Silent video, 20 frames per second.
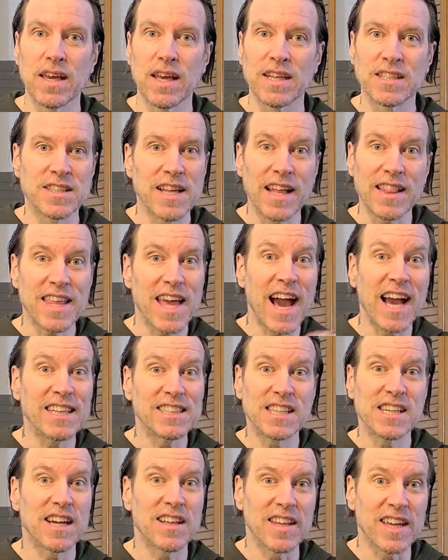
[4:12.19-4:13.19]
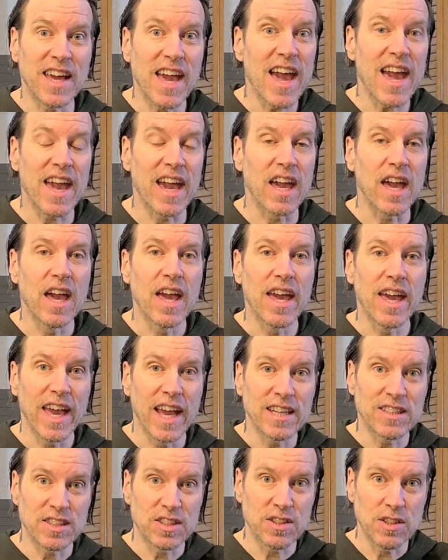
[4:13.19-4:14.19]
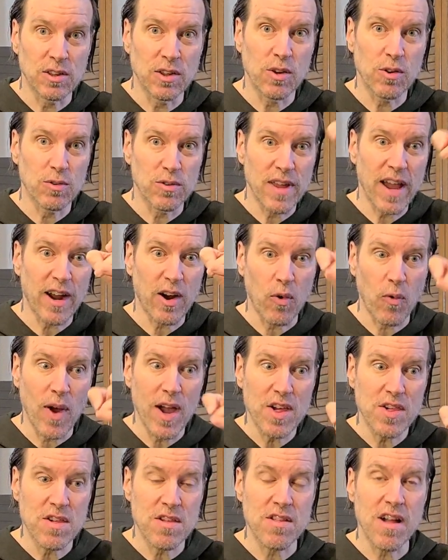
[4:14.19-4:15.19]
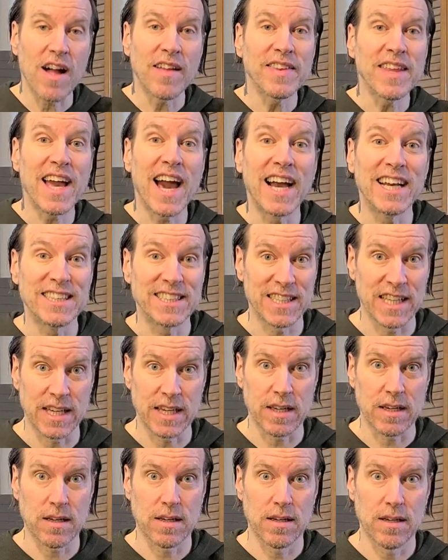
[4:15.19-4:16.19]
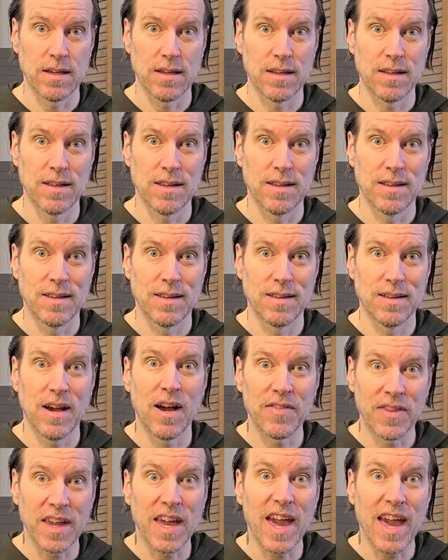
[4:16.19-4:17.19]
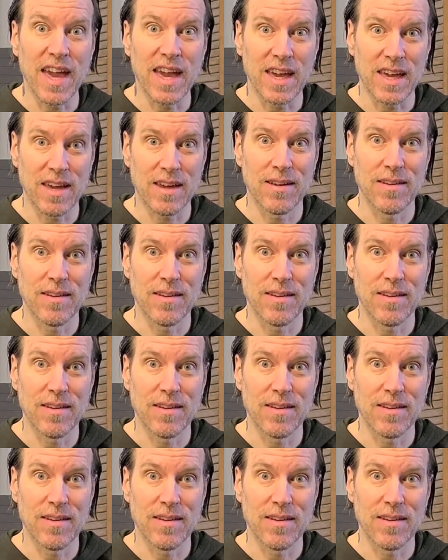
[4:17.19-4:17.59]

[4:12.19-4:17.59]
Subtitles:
It's not the icing on the cake. It's the little decorations on the icing on the cake.